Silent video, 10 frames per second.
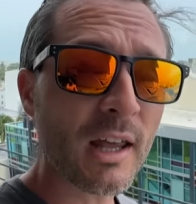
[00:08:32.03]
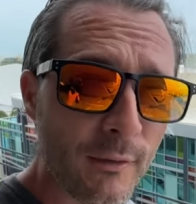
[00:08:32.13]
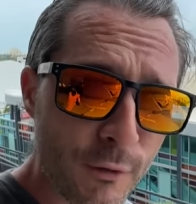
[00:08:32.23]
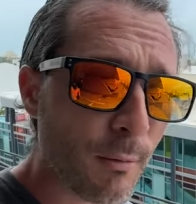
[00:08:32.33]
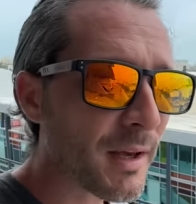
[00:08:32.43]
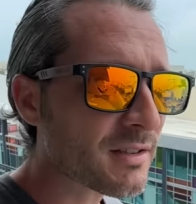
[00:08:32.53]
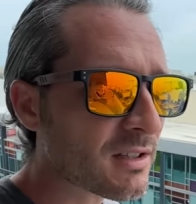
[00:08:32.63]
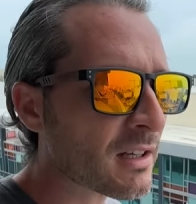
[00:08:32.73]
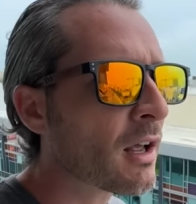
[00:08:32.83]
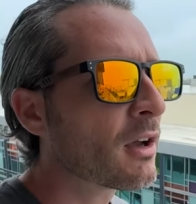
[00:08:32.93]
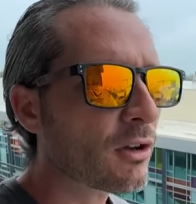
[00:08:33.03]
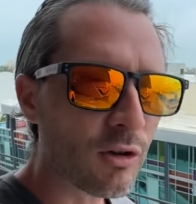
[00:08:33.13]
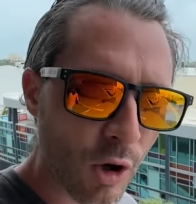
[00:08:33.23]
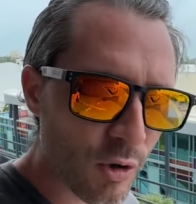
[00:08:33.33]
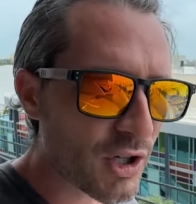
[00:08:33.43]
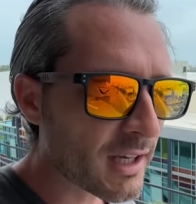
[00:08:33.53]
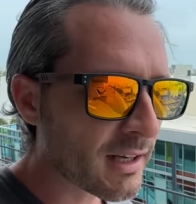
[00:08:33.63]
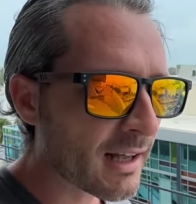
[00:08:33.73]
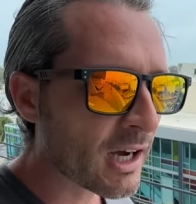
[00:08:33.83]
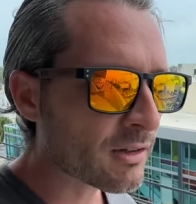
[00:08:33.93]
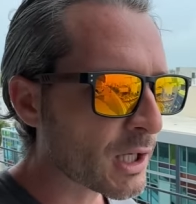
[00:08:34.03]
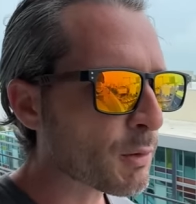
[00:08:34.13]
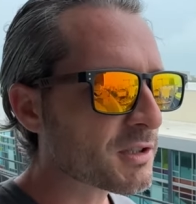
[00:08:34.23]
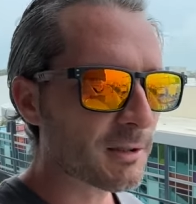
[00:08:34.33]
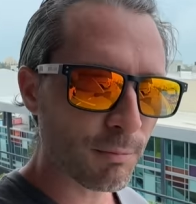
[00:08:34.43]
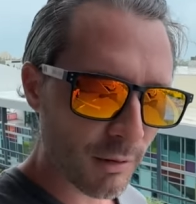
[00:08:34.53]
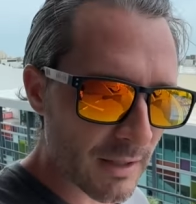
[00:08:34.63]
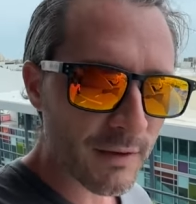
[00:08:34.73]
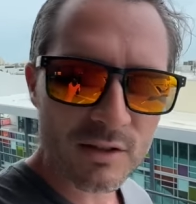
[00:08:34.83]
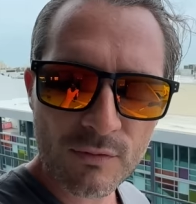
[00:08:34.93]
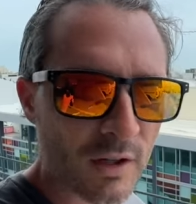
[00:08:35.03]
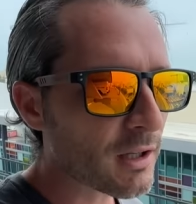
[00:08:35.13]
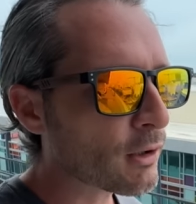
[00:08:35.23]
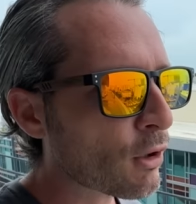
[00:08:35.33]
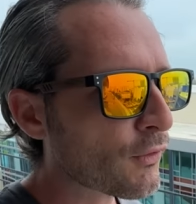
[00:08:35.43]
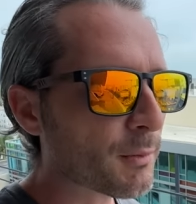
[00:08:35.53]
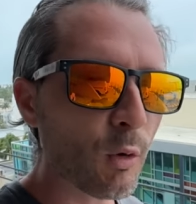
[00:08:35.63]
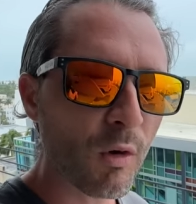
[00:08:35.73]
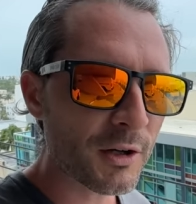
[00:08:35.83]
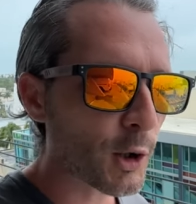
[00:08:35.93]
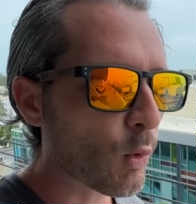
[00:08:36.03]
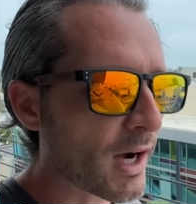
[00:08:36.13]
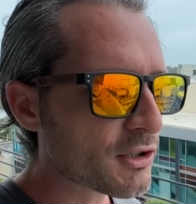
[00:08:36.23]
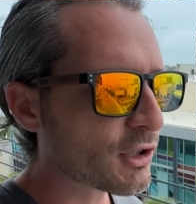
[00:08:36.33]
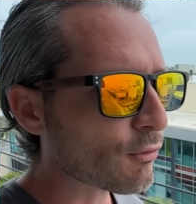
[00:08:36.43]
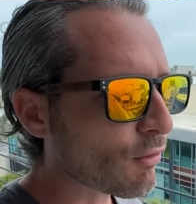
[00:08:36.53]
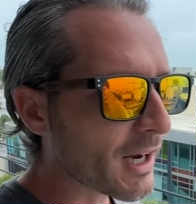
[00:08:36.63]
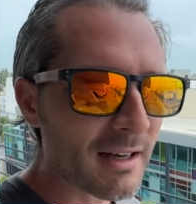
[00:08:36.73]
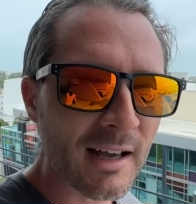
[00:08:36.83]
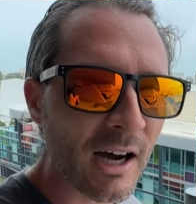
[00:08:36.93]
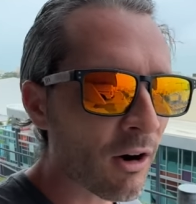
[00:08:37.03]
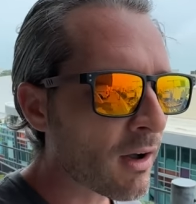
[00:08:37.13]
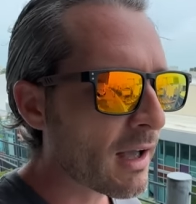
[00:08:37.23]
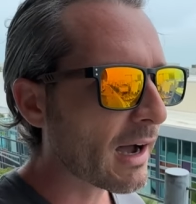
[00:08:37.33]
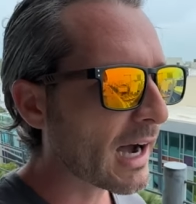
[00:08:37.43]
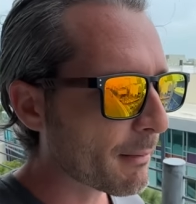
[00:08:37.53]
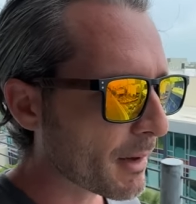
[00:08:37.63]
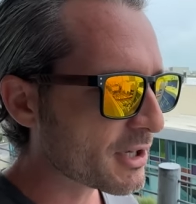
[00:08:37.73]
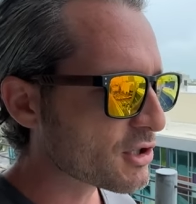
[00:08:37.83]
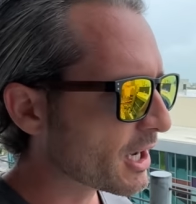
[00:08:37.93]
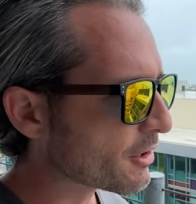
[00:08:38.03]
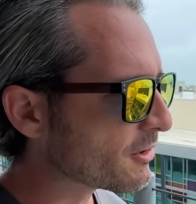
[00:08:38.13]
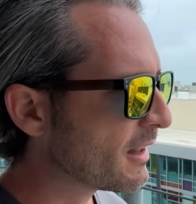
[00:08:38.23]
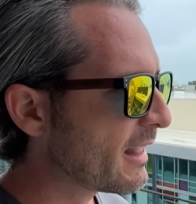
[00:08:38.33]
If you missed it, go check it out. It was the previous video from the one you're watching right now on my channel.